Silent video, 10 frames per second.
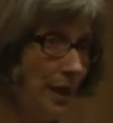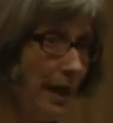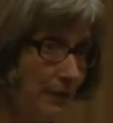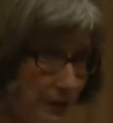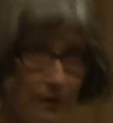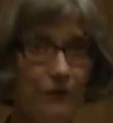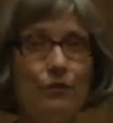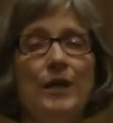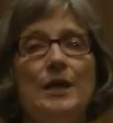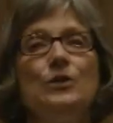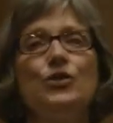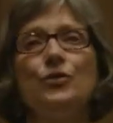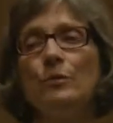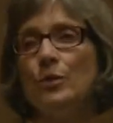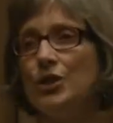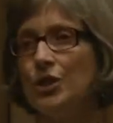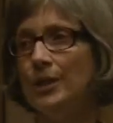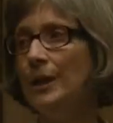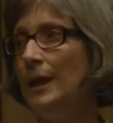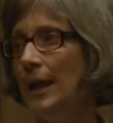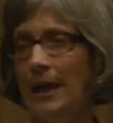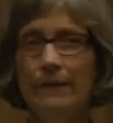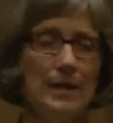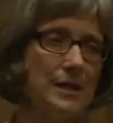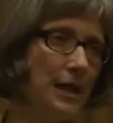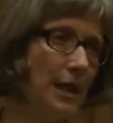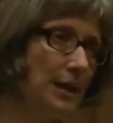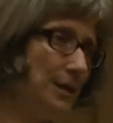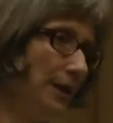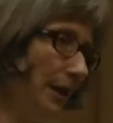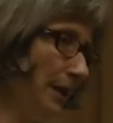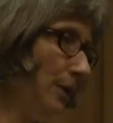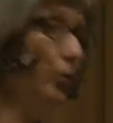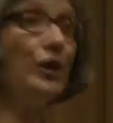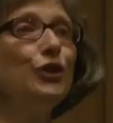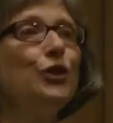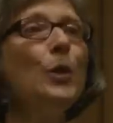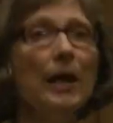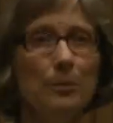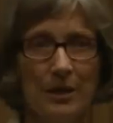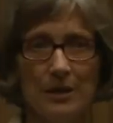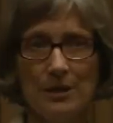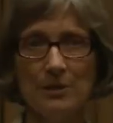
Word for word: having this fight in Durham Region and they said, uh, will you help us?